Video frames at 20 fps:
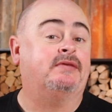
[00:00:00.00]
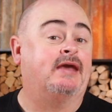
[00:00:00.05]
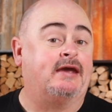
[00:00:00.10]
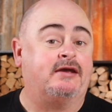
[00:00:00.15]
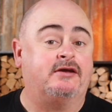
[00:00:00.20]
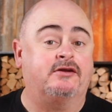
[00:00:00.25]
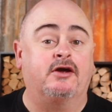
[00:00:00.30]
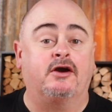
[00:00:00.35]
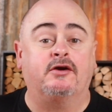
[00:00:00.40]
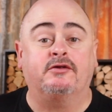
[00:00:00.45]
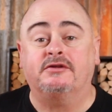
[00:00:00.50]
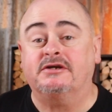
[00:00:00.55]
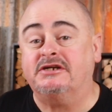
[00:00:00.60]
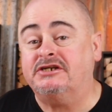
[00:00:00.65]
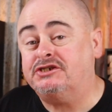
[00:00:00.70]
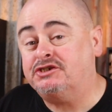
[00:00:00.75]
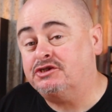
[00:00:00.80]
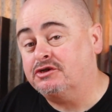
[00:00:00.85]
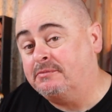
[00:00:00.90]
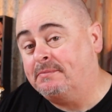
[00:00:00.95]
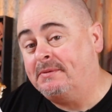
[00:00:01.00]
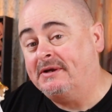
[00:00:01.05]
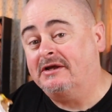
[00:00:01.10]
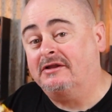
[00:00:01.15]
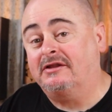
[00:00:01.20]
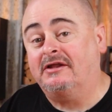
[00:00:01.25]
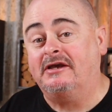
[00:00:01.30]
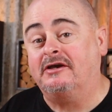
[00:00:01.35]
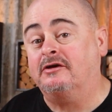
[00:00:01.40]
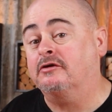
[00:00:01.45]
Yeah, you know these should be
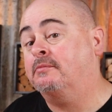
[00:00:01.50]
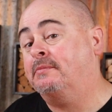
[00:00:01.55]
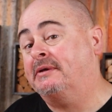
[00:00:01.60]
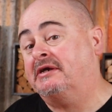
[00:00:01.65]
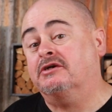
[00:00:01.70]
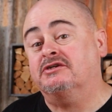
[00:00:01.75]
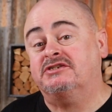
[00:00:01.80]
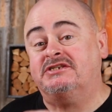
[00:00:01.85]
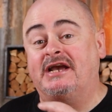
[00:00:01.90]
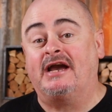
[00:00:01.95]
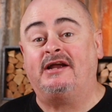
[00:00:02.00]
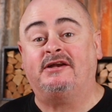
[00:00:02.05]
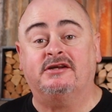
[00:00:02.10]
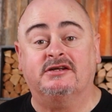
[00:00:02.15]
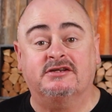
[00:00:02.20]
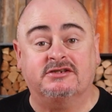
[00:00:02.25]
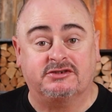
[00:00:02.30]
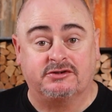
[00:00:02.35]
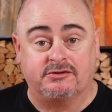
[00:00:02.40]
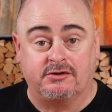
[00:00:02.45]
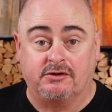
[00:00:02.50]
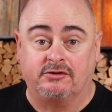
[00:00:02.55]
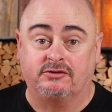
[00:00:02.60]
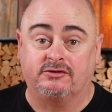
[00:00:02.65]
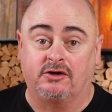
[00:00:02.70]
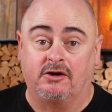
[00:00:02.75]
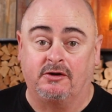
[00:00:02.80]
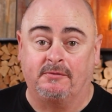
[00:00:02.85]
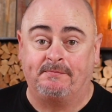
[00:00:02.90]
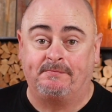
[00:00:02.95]
illegal because the onions are on
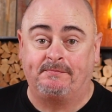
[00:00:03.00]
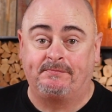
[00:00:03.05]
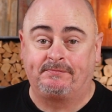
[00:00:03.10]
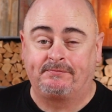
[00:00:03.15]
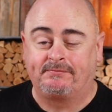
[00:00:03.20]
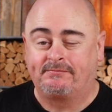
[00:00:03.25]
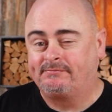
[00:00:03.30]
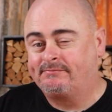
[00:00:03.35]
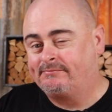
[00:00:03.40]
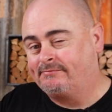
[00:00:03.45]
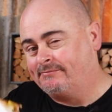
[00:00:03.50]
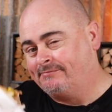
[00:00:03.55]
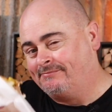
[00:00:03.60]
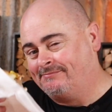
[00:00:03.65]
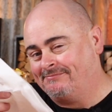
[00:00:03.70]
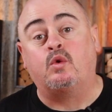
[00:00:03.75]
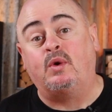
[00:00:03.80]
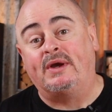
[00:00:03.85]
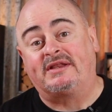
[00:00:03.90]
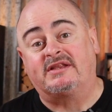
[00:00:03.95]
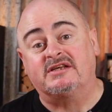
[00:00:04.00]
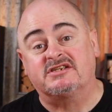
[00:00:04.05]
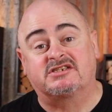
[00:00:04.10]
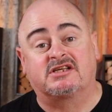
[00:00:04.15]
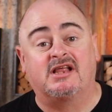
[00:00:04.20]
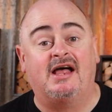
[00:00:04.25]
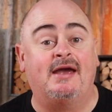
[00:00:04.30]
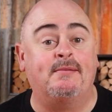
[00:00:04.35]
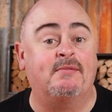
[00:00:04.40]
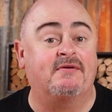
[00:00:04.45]
top. Quick
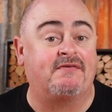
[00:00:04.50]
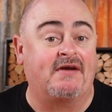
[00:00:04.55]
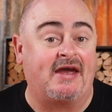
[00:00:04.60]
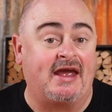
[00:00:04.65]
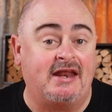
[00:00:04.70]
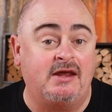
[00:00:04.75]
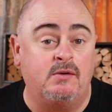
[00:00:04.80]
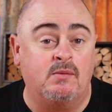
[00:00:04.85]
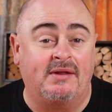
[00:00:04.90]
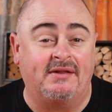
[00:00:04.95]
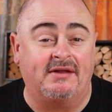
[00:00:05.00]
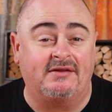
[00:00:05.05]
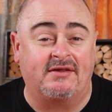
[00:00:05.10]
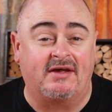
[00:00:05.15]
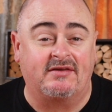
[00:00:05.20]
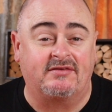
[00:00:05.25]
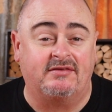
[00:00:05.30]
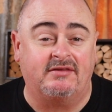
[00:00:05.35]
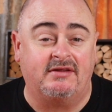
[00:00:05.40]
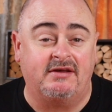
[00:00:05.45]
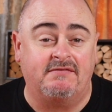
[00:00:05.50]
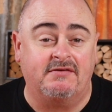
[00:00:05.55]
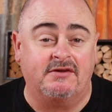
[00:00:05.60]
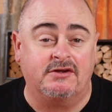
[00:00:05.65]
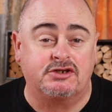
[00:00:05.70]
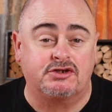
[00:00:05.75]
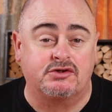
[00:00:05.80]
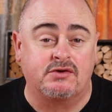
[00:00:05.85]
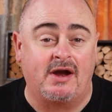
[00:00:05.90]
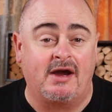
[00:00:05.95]
disclaimer for anyone that doesn't live in
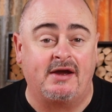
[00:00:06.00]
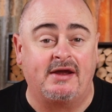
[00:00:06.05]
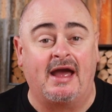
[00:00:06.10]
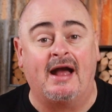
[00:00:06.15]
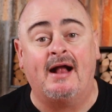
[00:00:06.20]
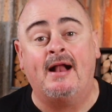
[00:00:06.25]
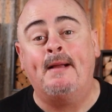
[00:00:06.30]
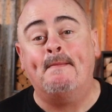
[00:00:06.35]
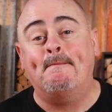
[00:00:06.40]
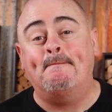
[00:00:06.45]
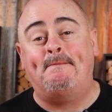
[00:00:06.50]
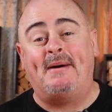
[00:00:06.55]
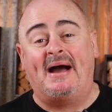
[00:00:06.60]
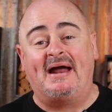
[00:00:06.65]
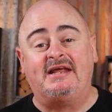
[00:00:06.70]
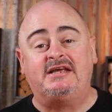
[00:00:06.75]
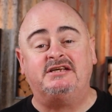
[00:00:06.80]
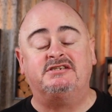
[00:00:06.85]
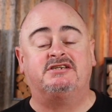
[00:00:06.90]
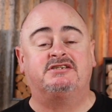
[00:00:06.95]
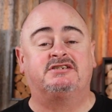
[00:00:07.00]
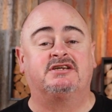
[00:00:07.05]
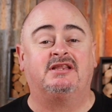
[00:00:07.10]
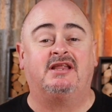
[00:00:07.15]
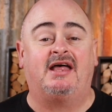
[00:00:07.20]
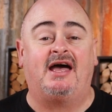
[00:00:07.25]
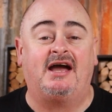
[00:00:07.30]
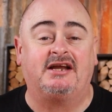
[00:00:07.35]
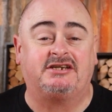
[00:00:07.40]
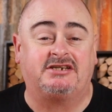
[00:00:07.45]
Australia, Bunnings is a
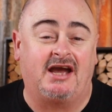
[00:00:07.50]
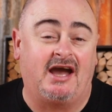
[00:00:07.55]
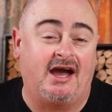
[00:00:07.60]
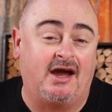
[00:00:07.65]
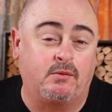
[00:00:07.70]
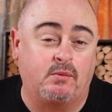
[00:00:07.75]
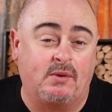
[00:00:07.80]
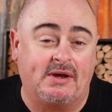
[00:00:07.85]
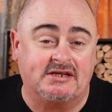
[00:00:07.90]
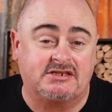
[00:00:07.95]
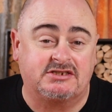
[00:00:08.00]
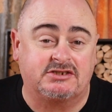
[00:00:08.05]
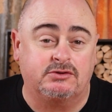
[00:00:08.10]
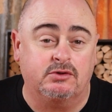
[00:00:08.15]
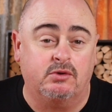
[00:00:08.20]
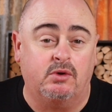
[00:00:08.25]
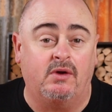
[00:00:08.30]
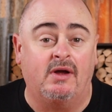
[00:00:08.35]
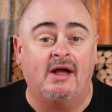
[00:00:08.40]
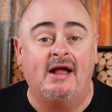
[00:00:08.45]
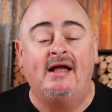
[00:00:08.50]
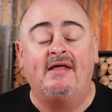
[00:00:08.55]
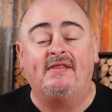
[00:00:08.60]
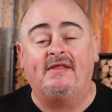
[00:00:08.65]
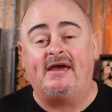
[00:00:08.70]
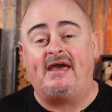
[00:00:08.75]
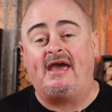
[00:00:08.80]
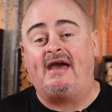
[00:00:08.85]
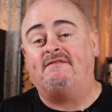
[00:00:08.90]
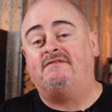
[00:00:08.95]
large hardware store.
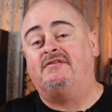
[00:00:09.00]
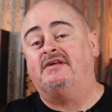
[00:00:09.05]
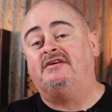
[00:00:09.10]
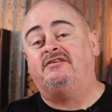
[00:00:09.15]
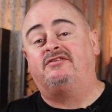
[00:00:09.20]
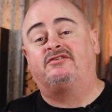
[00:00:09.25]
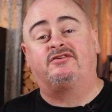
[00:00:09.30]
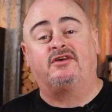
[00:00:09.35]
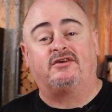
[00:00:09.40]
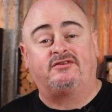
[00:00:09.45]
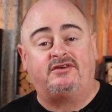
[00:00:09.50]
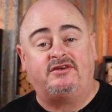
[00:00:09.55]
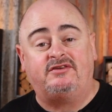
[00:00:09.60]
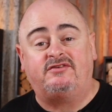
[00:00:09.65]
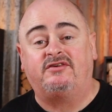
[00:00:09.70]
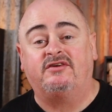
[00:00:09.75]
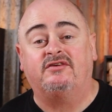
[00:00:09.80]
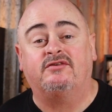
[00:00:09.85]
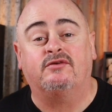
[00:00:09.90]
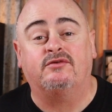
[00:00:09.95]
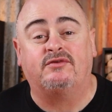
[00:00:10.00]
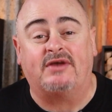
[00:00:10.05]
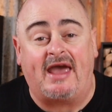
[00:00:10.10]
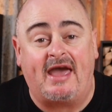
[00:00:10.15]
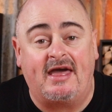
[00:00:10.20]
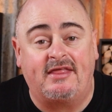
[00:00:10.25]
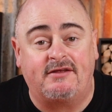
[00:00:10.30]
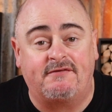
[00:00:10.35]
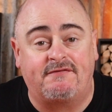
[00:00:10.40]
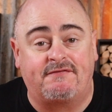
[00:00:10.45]
They have these sausage sizzles
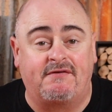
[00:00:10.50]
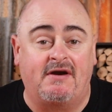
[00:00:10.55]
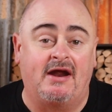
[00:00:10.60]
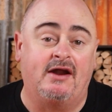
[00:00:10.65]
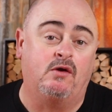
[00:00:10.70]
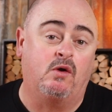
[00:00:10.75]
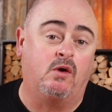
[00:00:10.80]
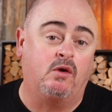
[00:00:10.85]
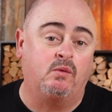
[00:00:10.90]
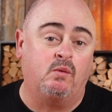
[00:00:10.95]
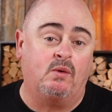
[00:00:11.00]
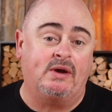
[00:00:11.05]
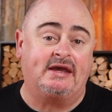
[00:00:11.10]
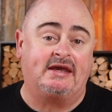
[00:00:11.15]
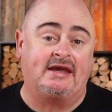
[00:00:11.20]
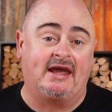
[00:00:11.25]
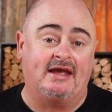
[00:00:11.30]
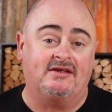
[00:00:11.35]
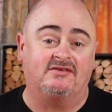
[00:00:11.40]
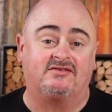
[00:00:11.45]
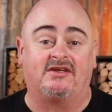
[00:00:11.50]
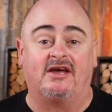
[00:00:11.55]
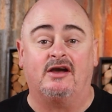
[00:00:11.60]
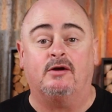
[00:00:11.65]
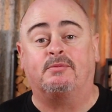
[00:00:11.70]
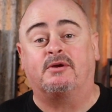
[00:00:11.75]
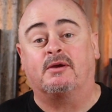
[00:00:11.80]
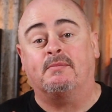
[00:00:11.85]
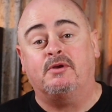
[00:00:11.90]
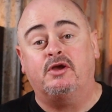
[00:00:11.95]
out the front on weekends to
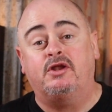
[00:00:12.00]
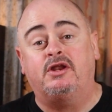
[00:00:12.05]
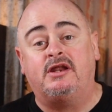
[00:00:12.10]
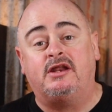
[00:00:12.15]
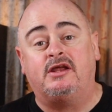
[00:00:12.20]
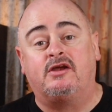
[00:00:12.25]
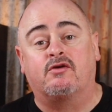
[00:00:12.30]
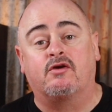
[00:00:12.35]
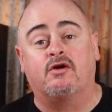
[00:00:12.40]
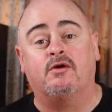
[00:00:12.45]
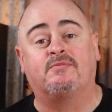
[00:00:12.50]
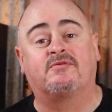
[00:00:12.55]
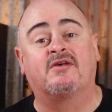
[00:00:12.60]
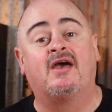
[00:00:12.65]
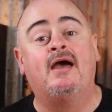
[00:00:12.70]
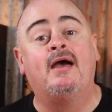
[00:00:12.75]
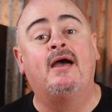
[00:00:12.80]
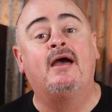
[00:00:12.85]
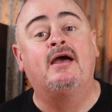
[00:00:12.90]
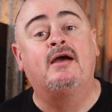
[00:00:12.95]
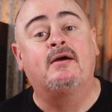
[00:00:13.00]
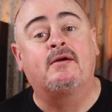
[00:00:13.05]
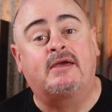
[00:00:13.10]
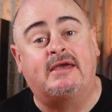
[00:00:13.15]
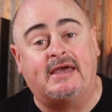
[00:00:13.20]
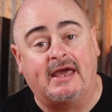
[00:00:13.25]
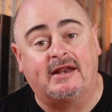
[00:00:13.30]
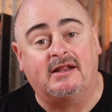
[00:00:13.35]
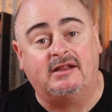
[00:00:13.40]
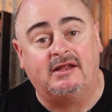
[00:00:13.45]
help community groups
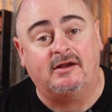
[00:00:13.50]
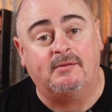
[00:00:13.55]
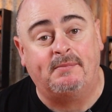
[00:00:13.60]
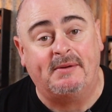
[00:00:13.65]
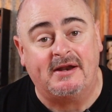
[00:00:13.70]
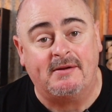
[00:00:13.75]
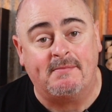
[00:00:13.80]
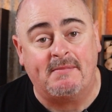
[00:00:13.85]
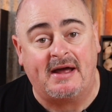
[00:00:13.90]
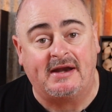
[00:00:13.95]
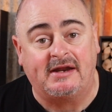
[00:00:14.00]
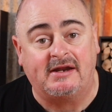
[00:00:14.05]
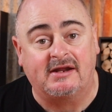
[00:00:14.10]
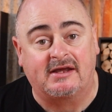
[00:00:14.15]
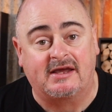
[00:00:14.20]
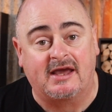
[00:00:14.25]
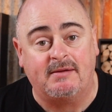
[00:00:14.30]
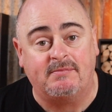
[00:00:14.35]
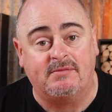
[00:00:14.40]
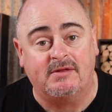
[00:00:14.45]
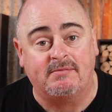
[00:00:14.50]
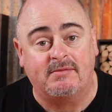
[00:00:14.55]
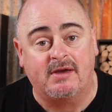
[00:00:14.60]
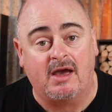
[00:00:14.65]
get a little bit of money to keep them